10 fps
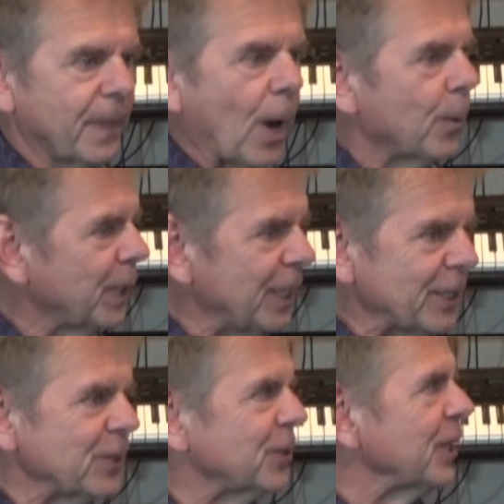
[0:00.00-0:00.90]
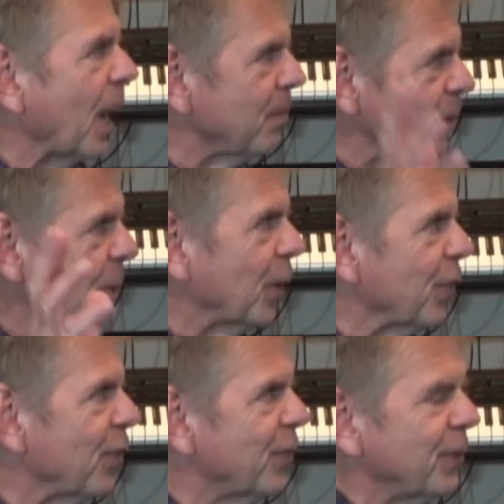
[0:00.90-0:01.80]
out east, up
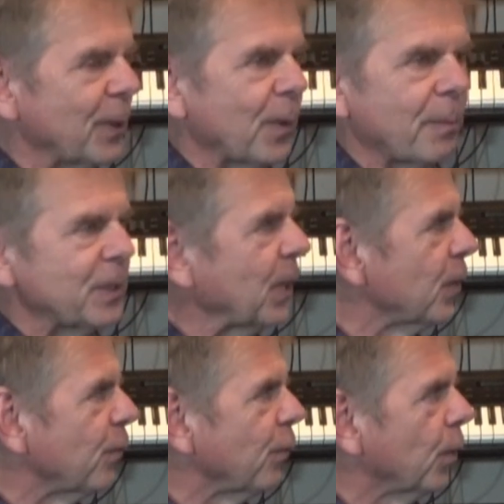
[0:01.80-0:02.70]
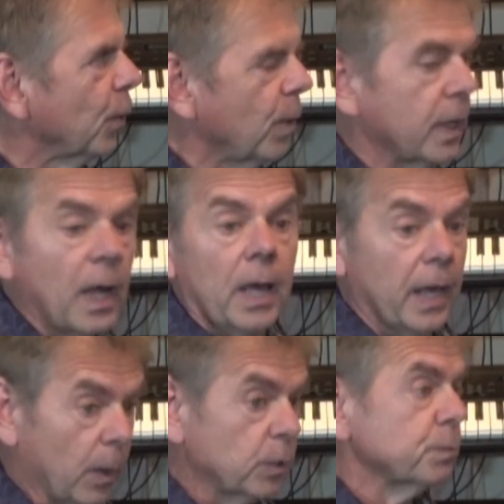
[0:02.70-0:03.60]
north, you know, up and down the 401.
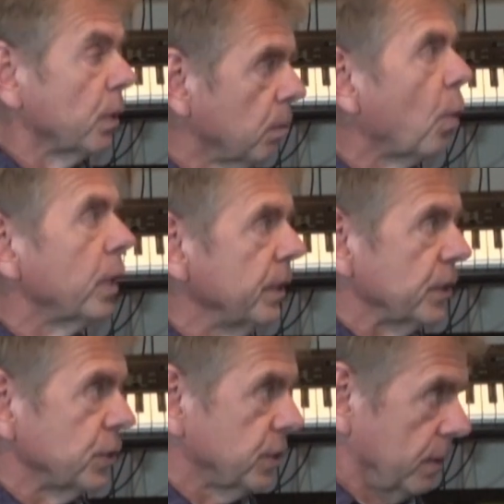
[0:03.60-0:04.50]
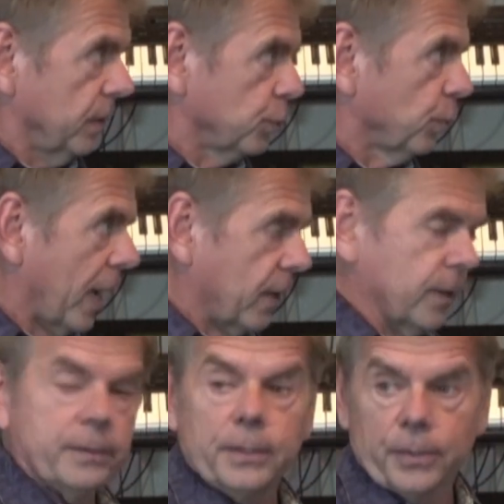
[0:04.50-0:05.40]
I was promoting this
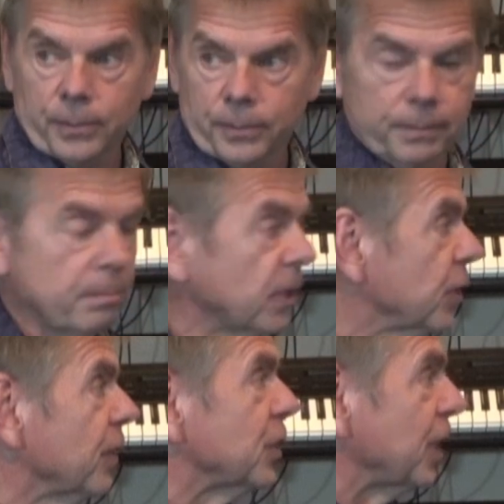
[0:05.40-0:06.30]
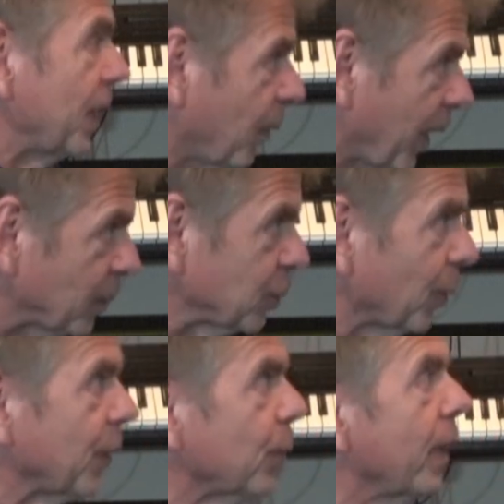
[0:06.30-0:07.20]
record, you know, much in the same way I was
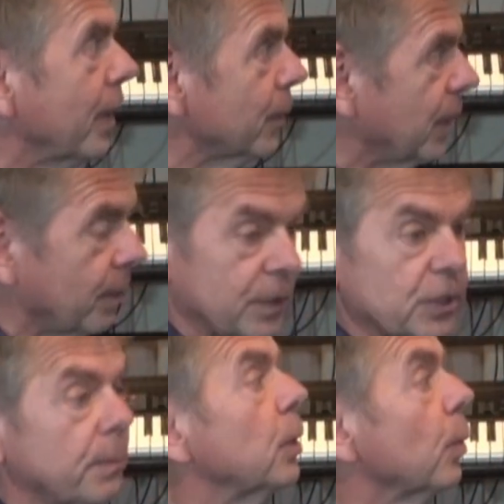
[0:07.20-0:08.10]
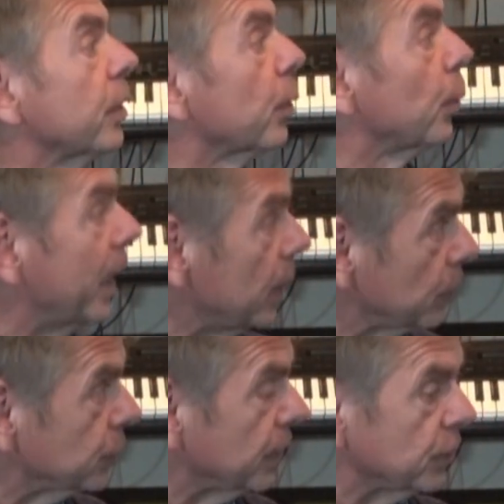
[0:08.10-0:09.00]
going to the record companies. I'd be going to the radio
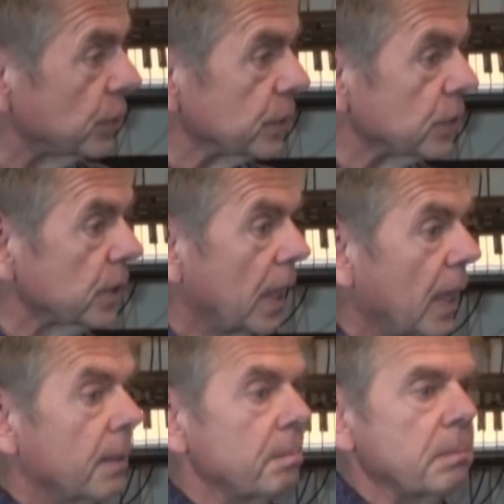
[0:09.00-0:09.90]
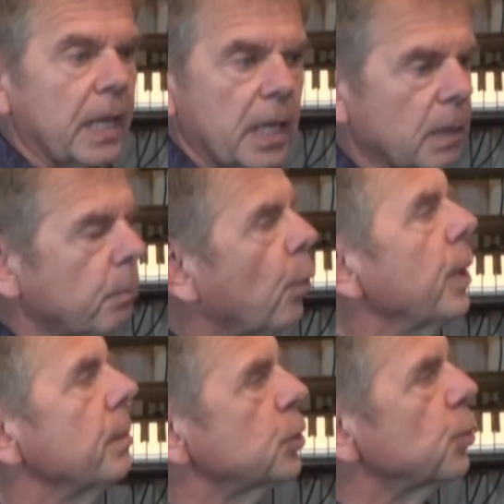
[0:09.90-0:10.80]
stations, making
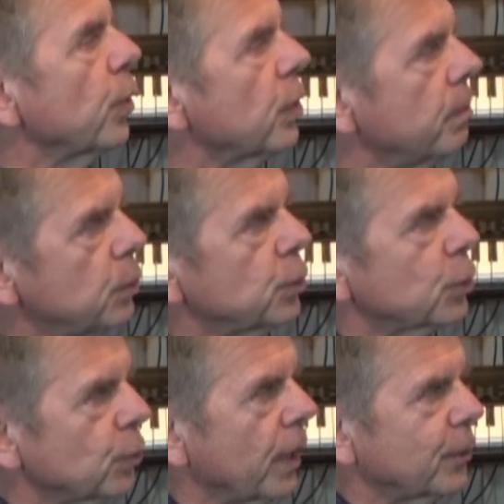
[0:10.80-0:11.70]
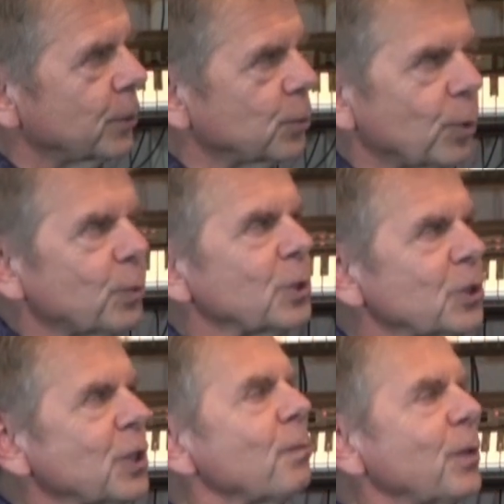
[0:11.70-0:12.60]
appointments with the music directors, which was
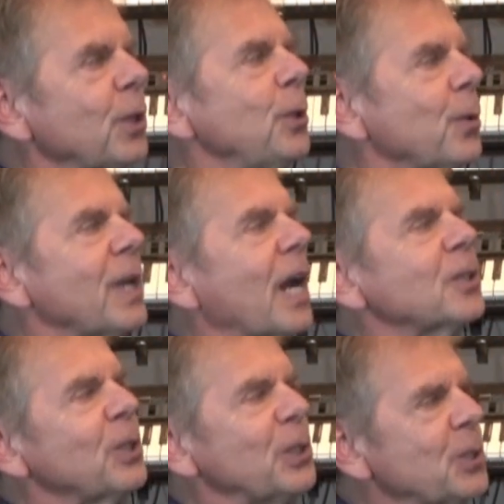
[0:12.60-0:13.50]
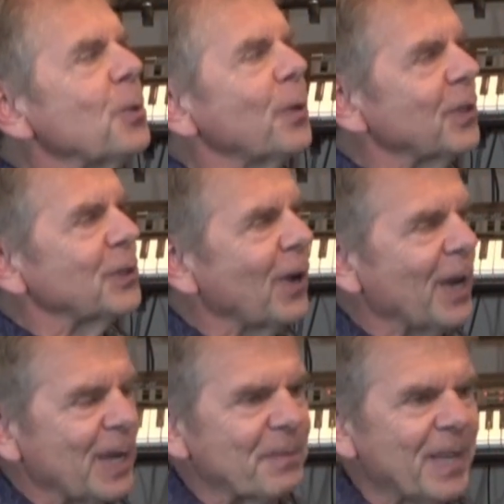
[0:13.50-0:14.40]
something you could actually do at the
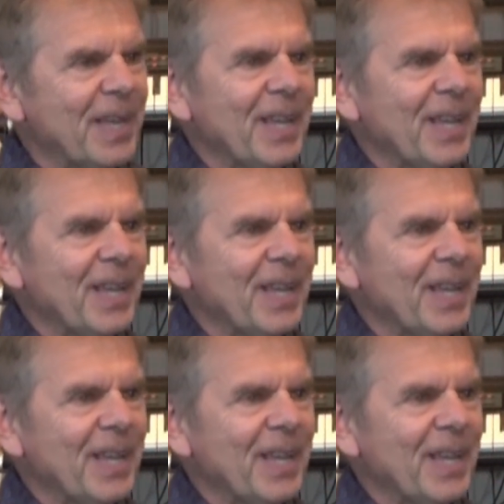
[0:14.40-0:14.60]
time.